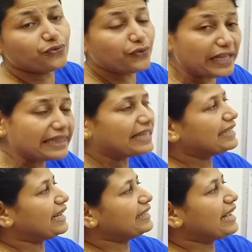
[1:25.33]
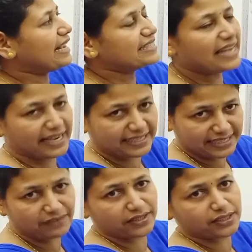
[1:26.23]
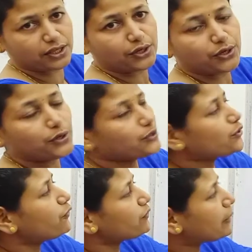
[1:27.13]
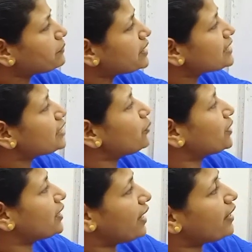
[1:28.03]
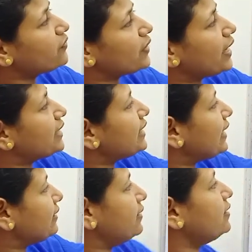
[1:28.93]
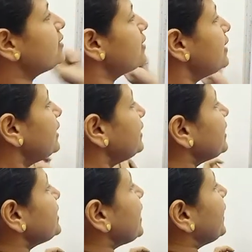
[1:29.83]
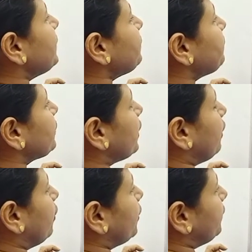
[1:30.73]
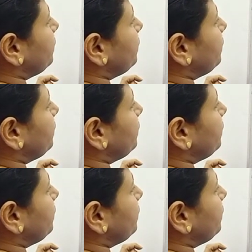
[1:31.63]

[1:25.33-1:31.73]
fill the tank as x hours. So from this you can write like this: the time or